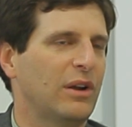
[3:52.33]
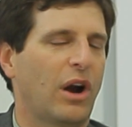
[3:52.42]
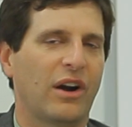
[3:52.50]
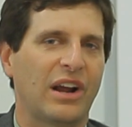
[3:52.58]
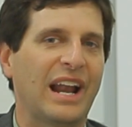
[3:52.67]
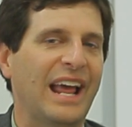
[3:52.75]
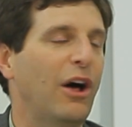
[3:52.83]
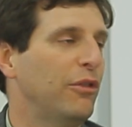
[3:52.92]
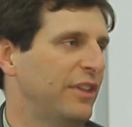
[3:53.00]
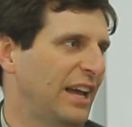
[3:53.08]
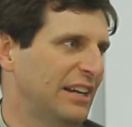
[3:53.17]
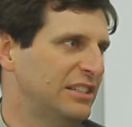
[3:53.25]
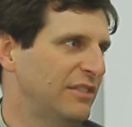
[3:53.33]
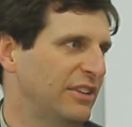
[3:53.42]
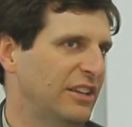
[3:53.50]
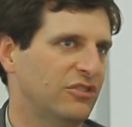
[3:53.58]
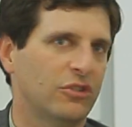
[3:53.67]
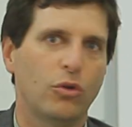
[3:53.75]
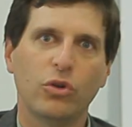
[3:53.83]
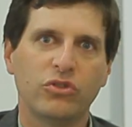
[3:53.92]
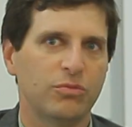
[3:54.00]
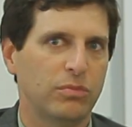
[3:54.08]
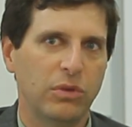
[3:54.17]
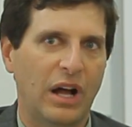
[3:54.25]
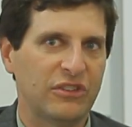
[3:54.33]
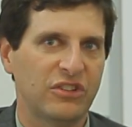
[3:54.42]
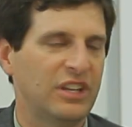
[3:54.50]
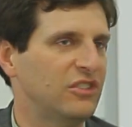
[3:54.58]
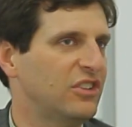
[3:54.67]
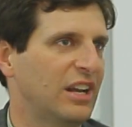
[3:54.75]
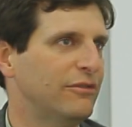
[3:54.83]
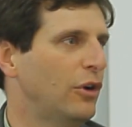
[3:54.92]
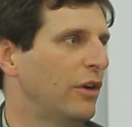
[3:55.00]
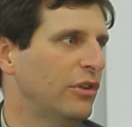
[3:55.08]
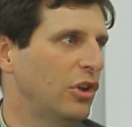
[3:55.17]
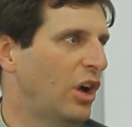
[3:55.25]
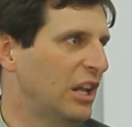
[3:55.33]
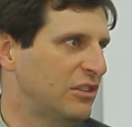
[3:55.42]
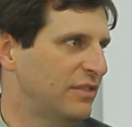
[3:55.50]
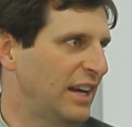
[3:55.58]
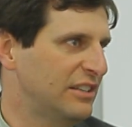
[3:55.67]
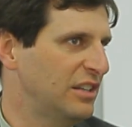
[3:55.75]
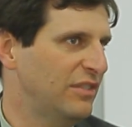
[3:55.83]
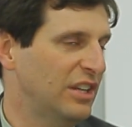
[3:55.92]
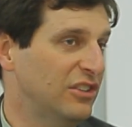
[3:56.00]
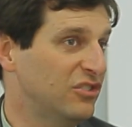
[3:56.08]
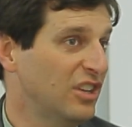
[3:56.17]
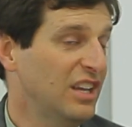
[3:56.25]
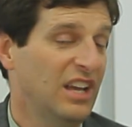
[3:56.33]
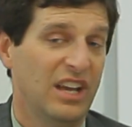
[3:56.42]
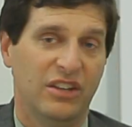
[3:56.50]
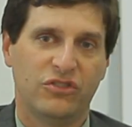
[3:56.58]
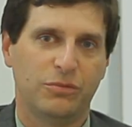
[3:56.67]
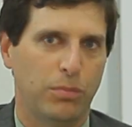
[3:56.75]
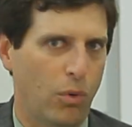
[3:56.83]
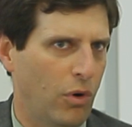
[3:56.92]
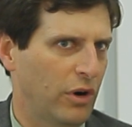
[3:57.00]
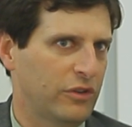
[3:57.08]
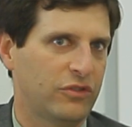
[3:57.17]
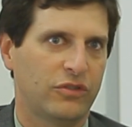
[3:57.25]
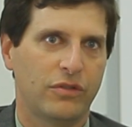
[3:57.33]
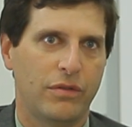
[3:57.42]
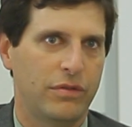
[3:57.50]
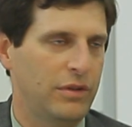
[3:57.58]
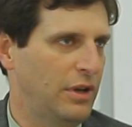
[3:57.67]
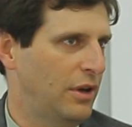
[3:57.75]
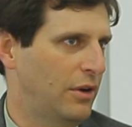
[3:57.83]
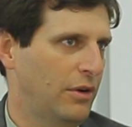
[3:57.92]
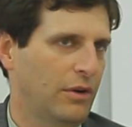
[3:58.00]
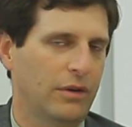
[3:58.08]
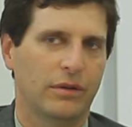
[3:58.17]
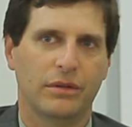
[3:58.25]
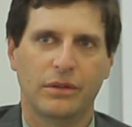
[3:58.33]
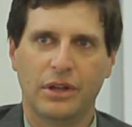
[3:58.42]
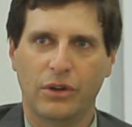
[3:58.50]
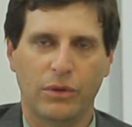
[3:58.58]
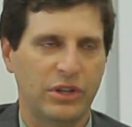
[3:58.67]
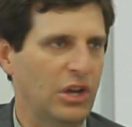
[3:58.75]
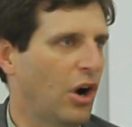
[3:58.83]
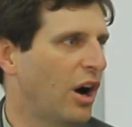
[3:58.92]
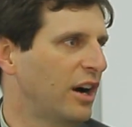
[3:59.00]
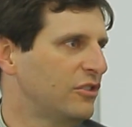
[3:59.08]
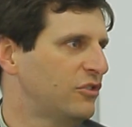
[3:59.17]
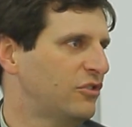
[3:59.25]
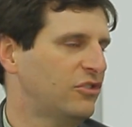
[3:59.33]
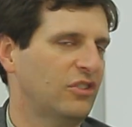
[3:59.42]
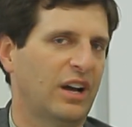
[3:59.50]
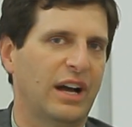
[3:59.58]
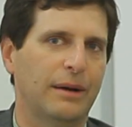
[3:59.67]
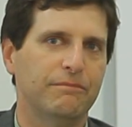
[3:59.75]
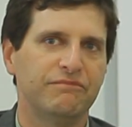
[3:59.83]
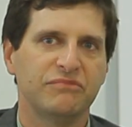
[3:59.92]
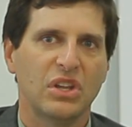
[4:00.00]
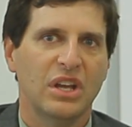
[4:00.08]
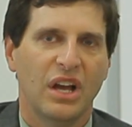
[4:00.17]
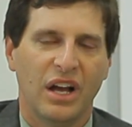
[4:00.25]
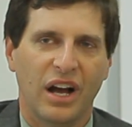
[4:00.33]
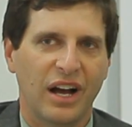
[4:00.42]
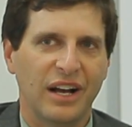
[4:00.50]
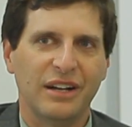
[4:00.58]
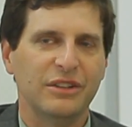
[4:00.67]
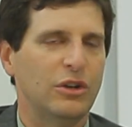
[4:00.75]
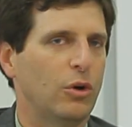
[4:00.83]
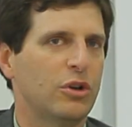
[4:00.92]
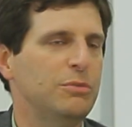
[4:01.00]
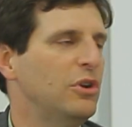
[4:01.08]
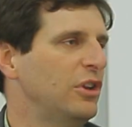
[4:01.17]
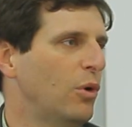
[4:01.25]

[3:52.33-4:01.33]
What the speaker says: are kind of healthy activities. And of course, lots of kids get involved in lots of activities: sports, theater, the arts, community